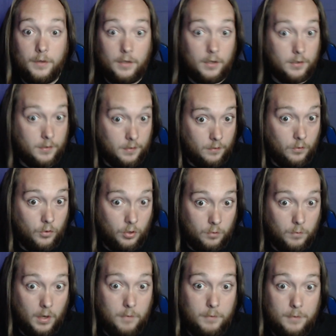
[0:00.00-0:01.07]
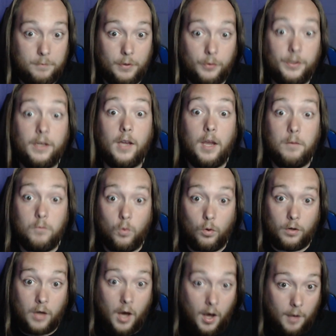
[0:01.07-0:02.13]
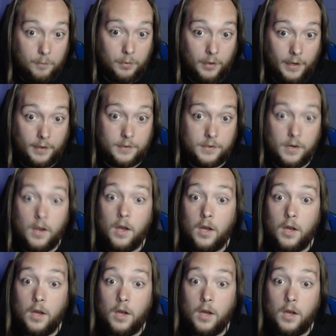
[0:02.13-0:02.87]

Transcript: The solution might be building a more complex